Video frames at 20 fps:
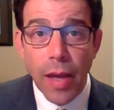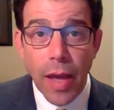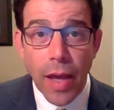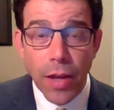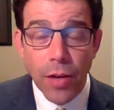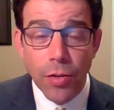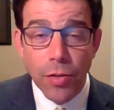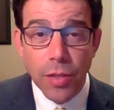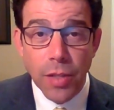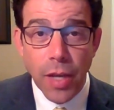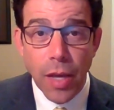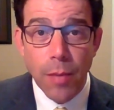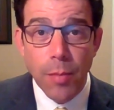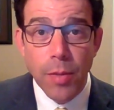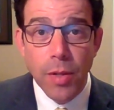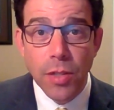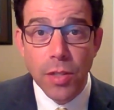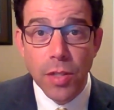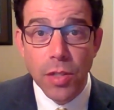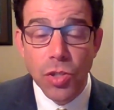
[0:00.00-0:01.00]

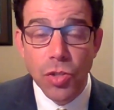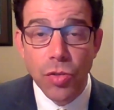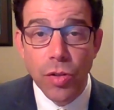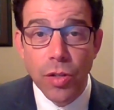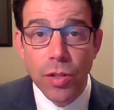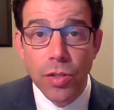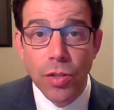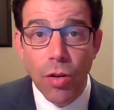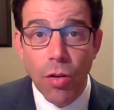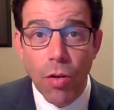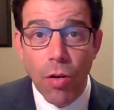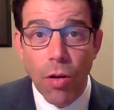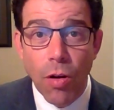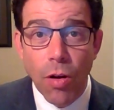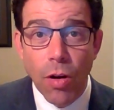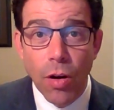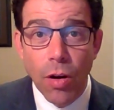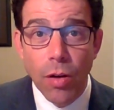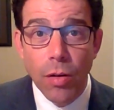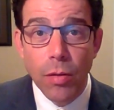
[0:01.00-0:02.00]
entertainment district
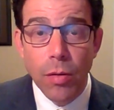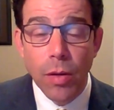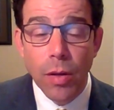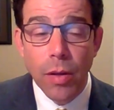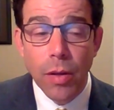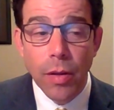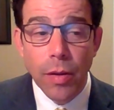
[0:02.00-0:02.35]
are,